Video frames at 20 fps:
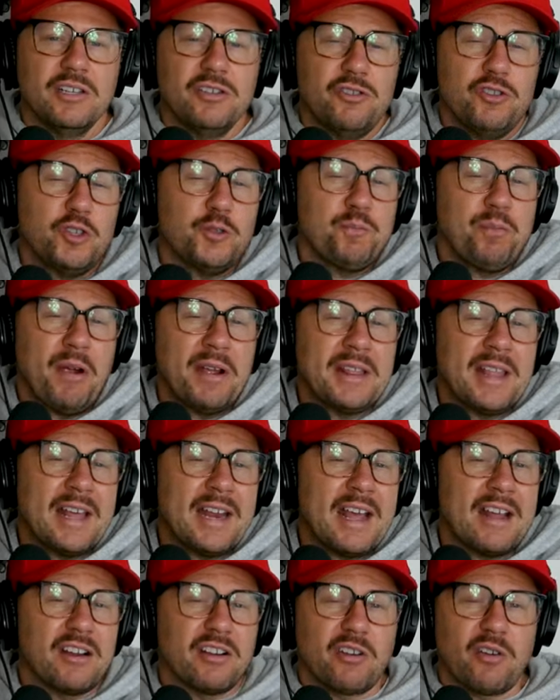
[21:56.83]
You spread
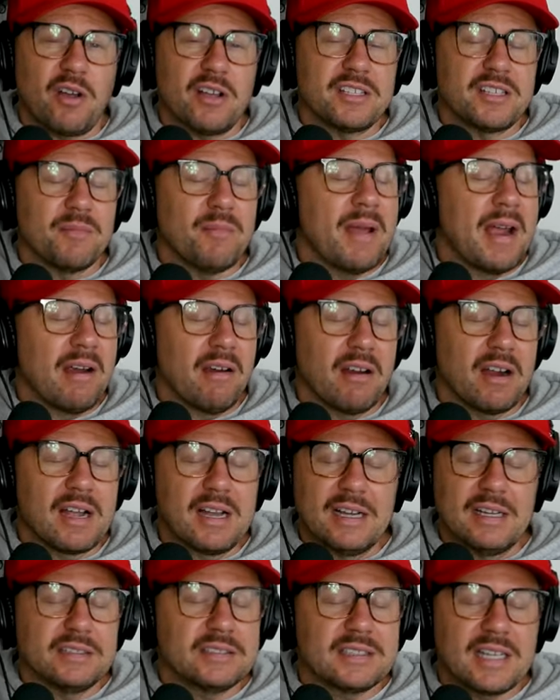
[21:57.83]
that out across
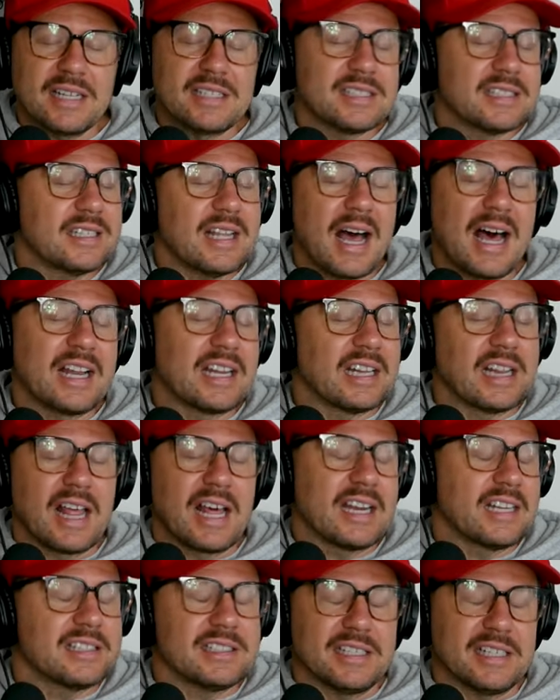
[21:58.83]
America. That's not a
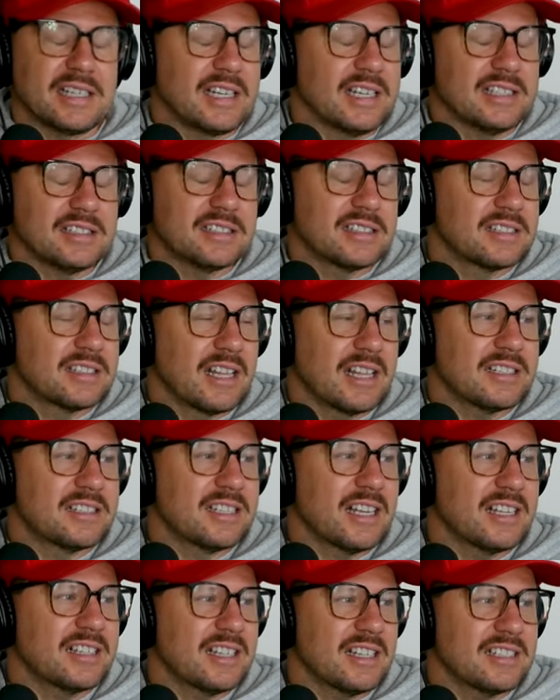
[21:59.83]
lot of tickets. That's
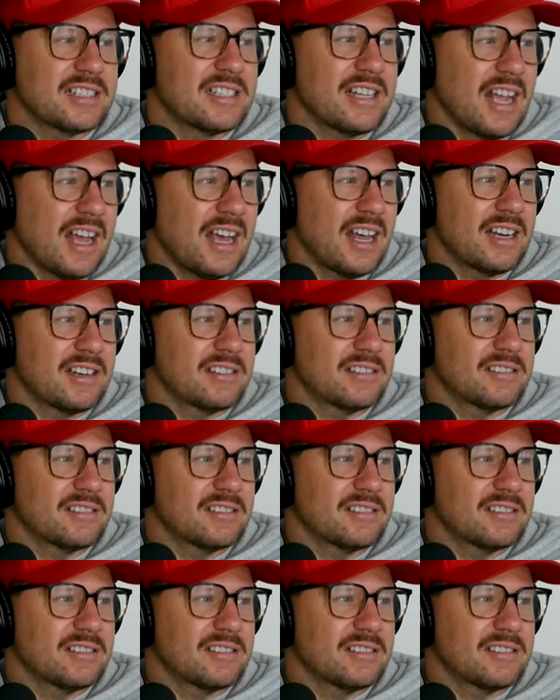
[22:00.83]
like, that's not,